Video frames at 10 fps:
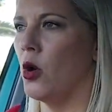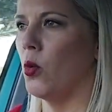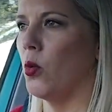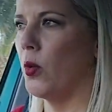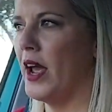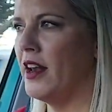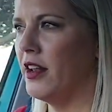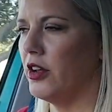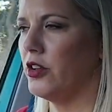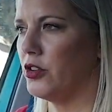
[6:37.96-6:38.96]
When
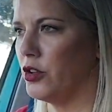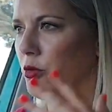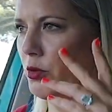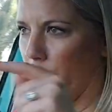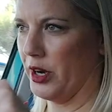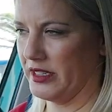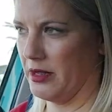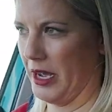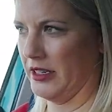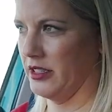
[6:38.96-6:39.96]
you press a
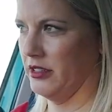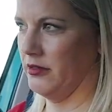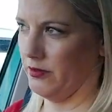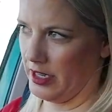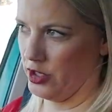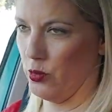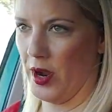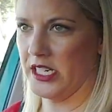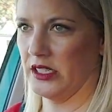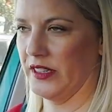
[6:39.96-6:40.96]
button and you're
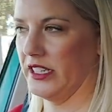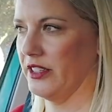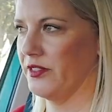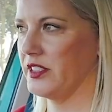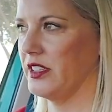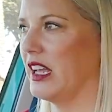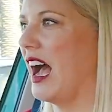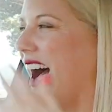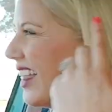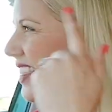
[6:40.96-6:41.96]
waiting for the lift,
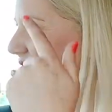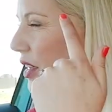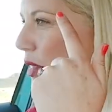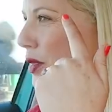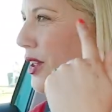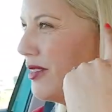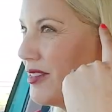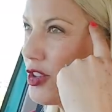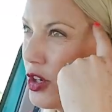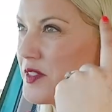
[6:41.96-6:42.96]
the
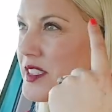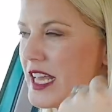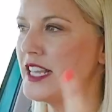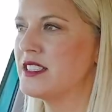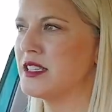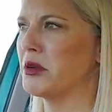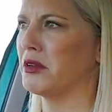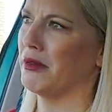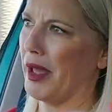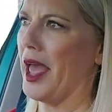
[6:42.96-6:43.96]
sort of
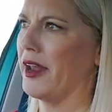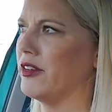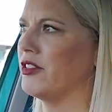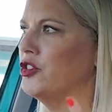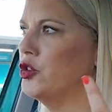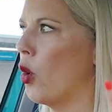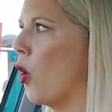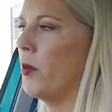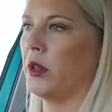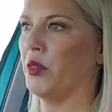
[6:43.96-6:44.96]
sensible and
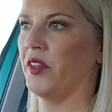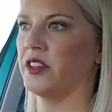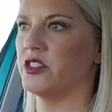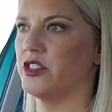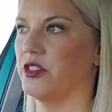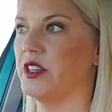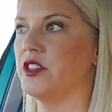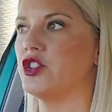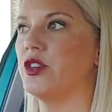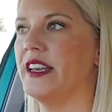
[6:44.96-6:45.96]
normal thing to do
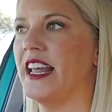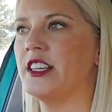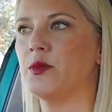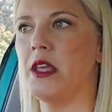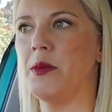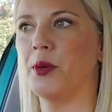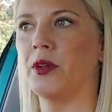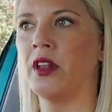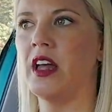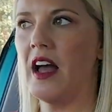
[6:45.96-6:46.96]
is to let
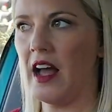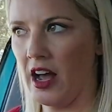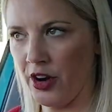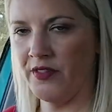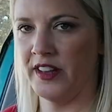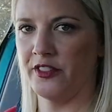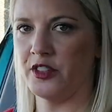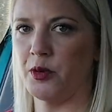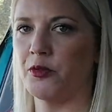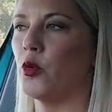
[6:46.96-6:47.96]
people out of the
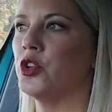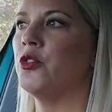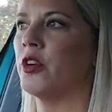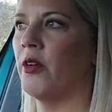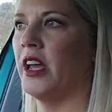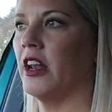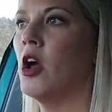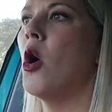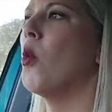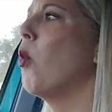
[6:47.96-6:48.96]
lift before you go in.
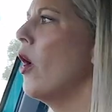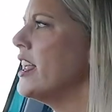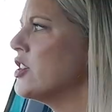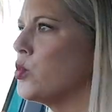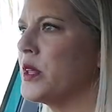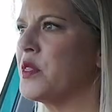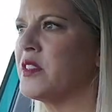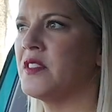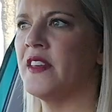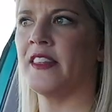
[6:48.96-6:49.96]
What is with
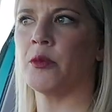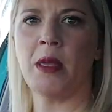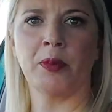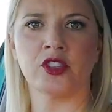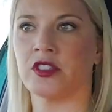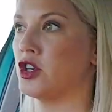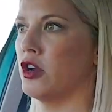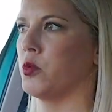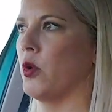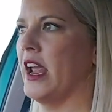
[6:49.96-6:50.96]
this thing that people just
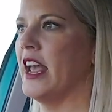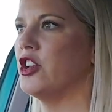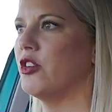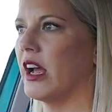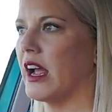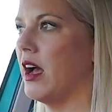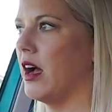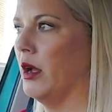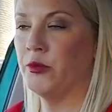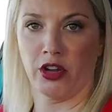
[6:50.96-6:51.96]
start walking in and you're like,
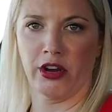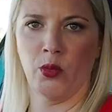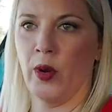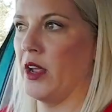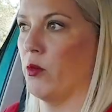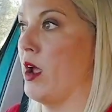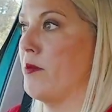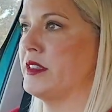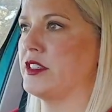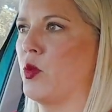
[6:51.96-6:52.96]
I'm sorry, where
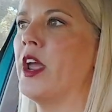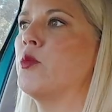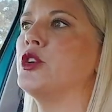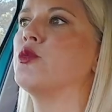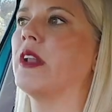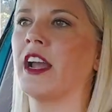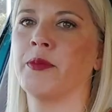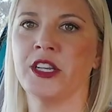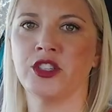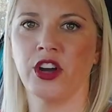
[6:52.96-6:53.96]
would you like
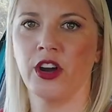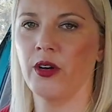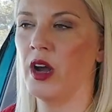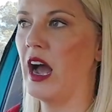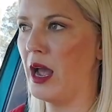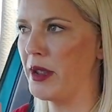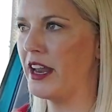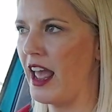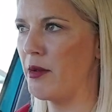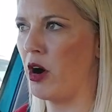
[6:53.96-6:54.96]
me to go? I'm
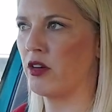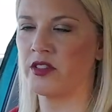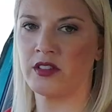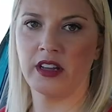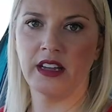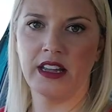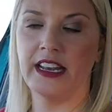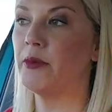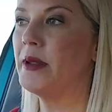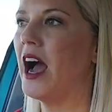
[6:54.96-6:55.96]
in a box.
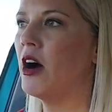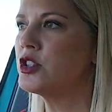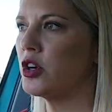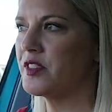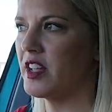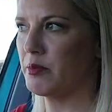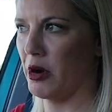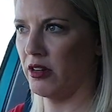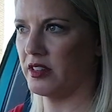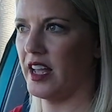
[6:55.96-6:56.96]
Let me out of said
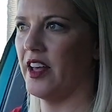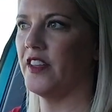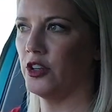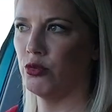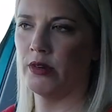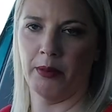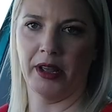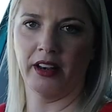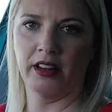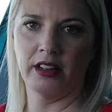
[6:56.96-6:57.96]
box and then you come
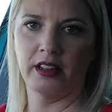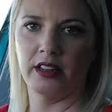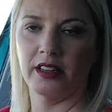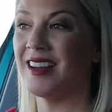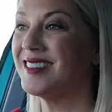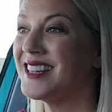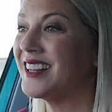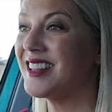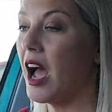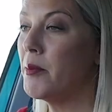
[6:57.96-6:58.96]
in. Guys,
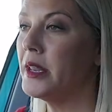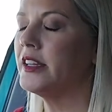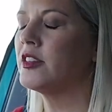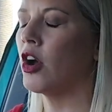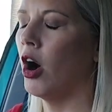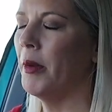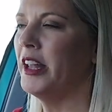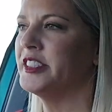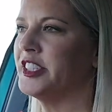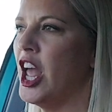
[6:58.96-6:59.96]
it's
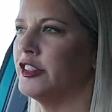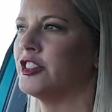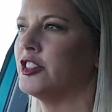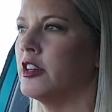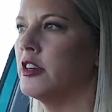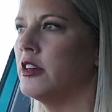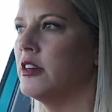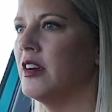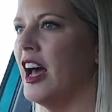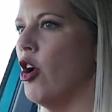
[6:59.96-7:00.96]
common sense.
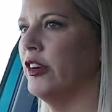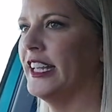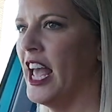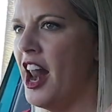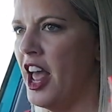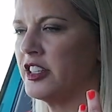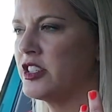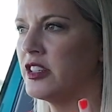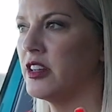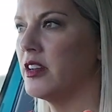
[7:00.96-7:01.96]
I don't get
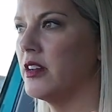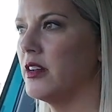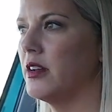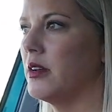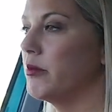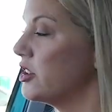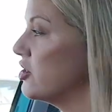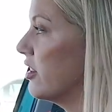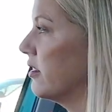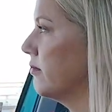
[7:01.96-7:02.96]
it. But you
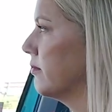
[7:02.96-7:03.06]
know,